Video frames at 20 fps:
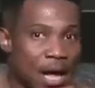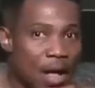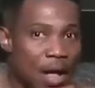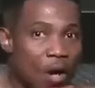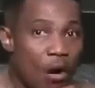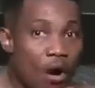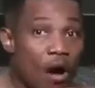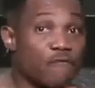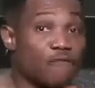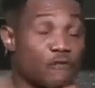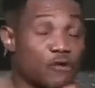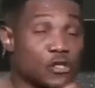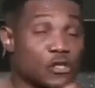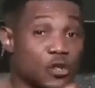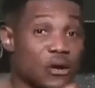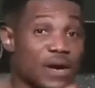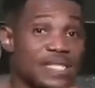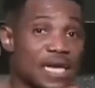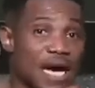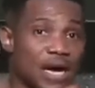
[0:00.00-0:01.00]
or
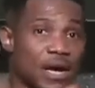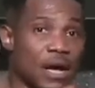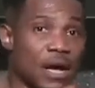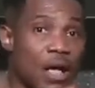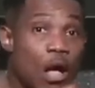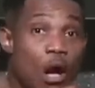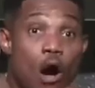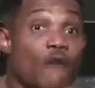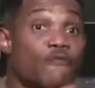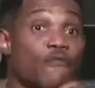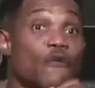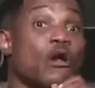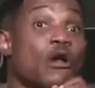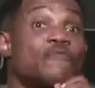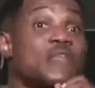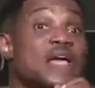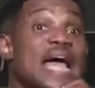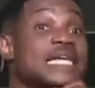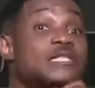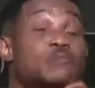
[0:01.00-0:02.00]
frustrated or full of
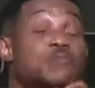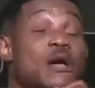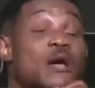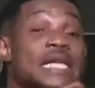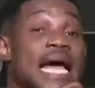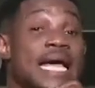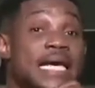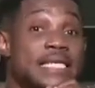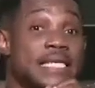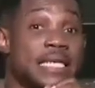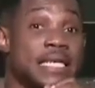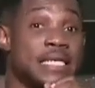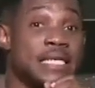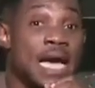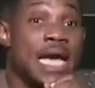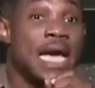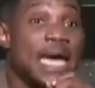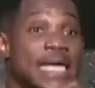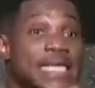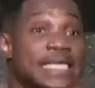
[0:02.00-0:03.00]
the exploit that he did,
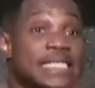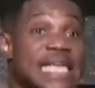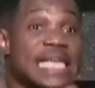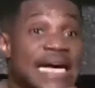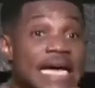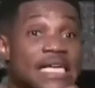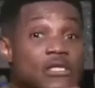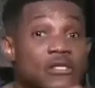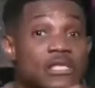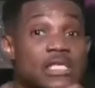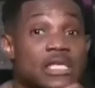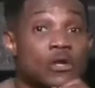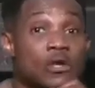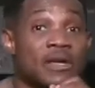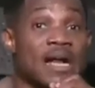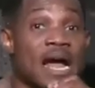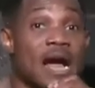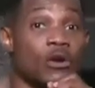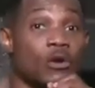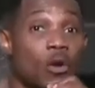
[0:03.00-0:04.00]
he decided to sit
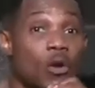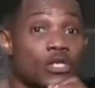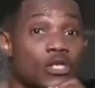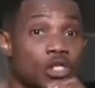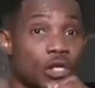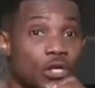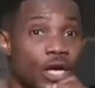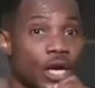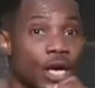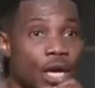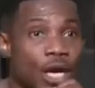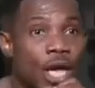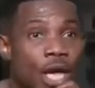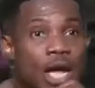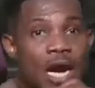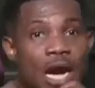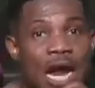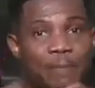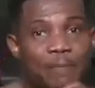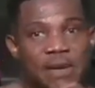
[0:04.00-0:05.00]
under an oak tree.
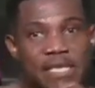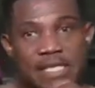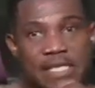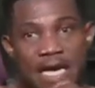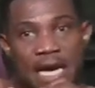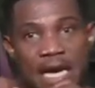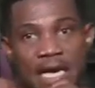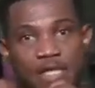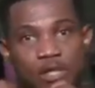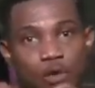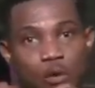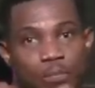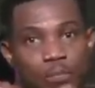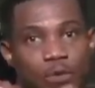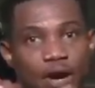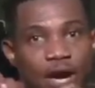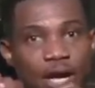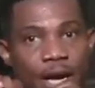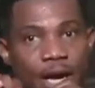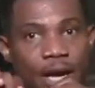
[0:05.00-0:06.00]
Let me take a little
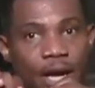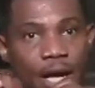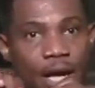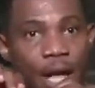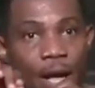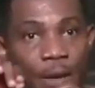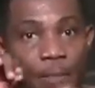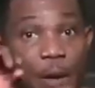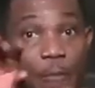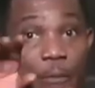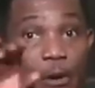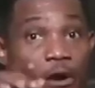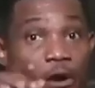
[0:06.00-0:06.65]
break. People of